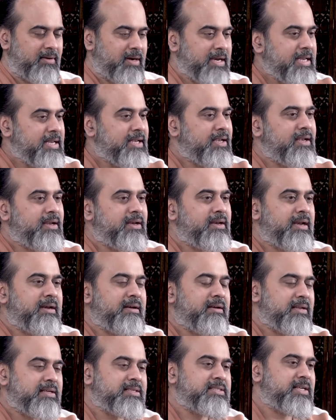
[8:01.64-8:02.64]
clean
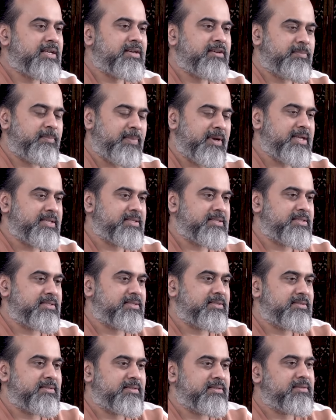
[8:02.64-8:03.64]
and decent
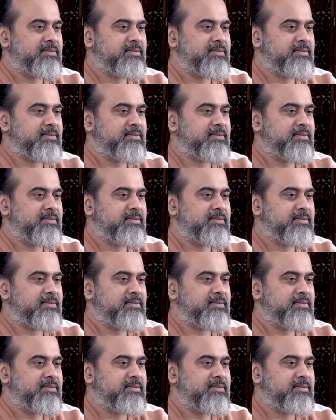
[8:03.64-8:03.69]
place.